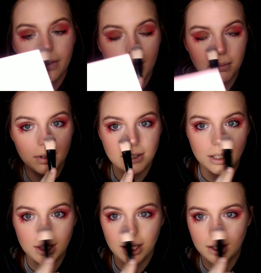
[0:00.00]
And then I'm gonna
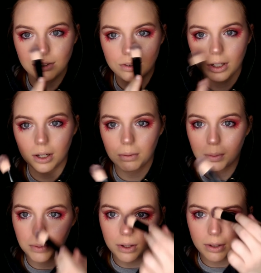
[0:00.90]
take the extra and
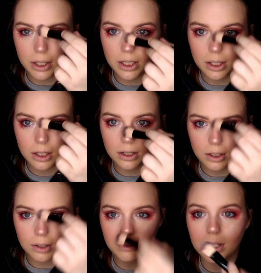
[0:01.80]
I'm gonna put it right here
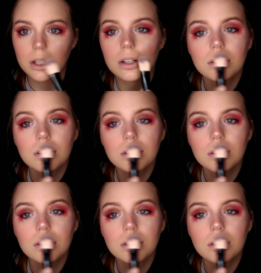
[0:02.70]
and right